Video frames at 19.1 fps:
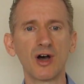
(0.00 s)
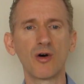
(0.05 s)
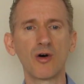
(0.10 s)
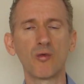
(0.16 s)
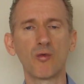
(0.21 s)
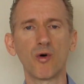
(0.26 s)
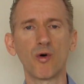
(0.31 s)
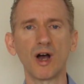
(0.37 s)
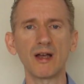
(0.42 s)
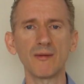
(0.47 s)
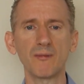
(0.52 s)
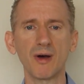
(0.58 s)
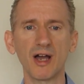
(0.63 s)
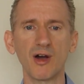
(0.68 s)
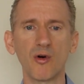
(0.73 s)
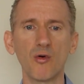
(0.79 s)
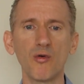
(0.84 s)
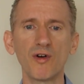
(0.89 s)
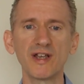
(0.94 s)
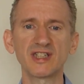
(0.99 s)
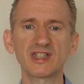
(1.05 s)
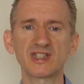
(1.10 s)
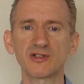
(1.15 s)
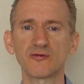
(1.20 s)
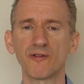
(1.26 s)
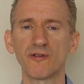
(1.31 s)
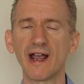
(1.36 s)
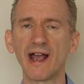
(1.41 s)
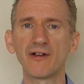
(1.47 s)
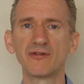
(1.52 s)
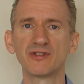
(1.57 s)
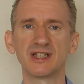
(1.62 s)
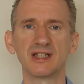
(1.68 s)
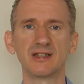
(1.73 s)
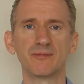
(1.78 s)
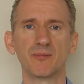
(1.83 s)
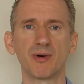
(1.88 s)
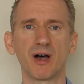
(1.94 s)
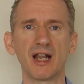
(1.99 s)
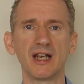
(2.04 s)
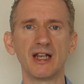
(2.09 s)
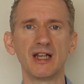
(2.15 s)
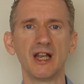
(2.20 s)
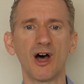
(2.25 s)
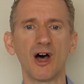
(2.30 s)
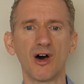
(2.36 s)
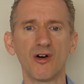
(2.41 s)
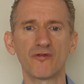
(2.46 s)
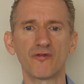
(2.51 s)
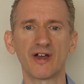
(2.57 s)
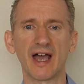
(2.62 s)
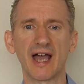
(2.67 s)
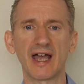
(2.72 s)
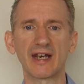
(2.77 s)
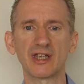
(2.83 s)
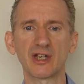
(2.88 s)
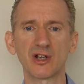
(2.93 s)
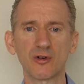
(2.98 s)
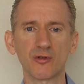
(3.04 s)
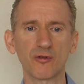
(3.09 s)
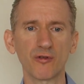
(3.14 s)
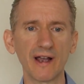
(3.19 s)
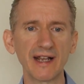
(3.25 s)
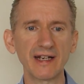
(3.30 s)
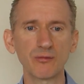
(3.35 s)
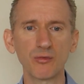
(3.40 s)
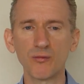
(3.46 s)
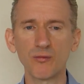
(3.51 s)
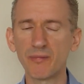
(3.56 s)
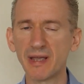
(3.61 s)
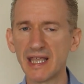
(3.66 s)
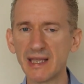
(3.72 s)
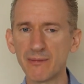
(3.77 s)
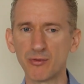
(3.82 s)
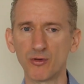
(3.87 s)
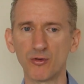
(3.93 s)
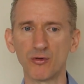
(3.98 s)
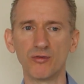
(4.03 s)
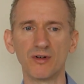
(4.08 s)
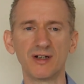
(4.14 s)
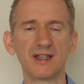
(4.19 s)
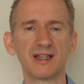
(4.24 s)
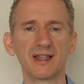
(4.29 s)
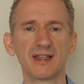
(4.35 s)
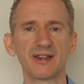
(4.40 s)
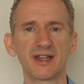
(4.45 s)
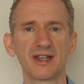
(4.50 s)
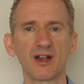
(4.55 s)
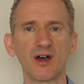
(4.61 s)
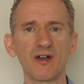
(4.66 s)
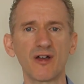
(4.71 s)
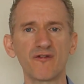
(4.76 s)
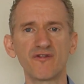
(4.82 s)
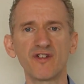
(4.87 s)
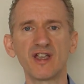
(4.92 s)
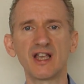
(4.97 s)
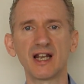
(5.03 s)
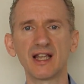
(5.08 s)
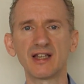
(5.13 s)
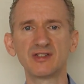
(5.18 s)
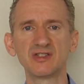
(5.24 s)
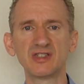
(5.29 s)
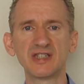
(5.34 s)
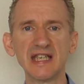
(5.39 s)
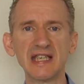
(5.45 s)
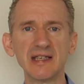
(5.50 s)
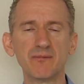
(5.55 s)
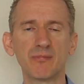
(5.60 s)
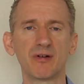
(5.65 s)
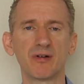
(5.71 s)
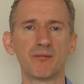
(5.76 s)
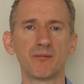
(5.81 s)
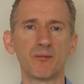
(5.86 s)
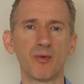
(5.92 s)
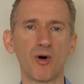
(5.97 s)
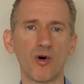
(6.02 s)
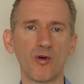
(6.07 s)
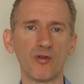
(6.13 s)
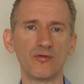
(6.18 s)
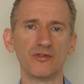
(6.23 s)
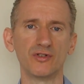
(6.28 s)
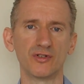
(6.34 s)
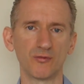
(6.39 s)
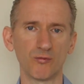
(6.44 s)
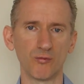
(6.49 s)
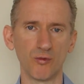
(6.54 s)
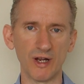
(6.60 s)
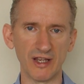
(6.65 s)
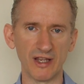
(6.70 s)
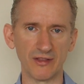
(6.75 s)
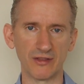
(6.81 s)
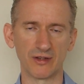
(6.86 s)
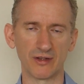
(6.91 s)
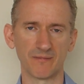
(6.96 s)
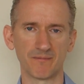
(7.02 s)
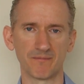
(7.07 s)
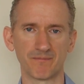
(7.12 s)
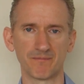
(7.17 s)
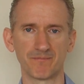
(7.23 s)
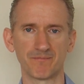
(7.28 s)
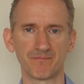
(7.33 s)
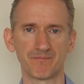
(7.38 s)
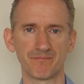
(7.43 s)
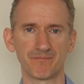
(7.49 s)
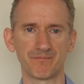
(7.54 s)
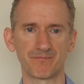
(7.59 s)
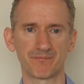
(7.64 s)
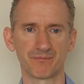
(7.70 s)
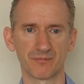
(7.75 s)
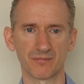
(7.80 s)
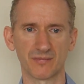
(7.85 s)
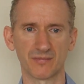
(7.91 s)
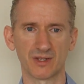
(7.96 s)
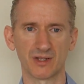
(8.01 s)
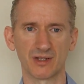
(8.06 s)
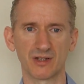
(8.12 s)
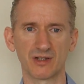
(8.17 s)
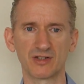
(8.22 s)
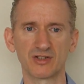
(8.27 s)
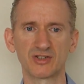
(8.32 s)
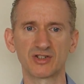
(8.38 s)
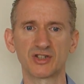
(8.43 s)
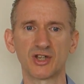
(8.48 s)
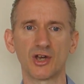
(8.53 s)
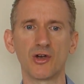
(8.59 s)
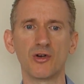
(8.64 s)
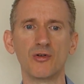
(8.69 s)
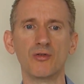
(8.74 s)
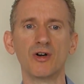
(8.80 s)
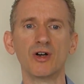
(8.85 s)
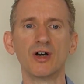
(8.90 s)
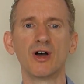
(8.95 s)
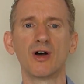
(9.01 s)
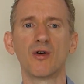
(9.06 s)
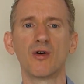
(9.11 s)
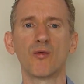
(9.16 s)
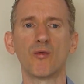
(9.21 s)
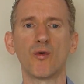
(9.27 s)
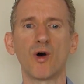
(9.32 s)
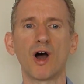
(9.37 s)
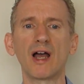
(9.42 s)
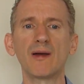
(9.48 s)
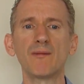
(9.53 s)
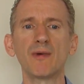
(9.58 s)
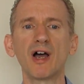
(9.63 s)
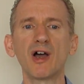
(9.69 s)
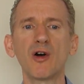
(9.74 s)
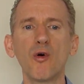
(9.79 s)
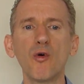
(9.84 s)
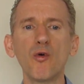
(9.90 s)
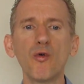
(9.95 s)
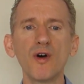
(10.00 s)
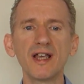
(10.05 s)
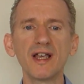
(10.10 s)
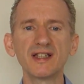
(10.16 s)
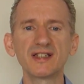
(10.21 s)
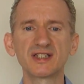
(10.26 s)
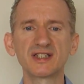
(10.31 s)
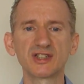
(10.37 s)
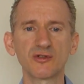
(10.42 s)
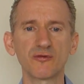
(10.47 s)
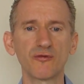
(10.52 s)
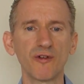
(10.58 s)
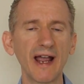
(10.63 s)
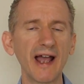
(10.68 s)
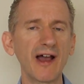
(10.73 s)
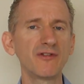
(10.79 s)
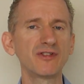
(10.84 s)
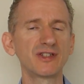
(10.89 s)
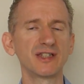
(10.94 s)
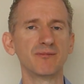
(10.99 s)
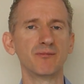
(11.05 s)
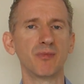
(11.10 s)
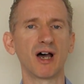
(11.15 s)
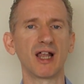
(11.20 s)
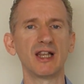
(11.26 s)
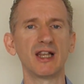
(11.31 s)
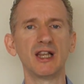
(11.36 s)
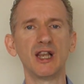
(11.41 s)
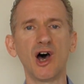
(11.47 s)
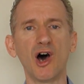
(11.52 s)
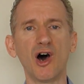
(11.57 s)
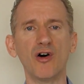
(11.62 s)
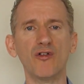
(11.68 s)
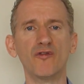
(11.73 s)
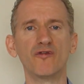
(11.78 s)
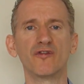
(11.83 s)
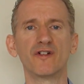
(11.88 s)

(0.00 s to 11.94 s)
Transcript: why am I always surrounded by love and incredible people that I feel a deep bond with? So why am I always surrounded by love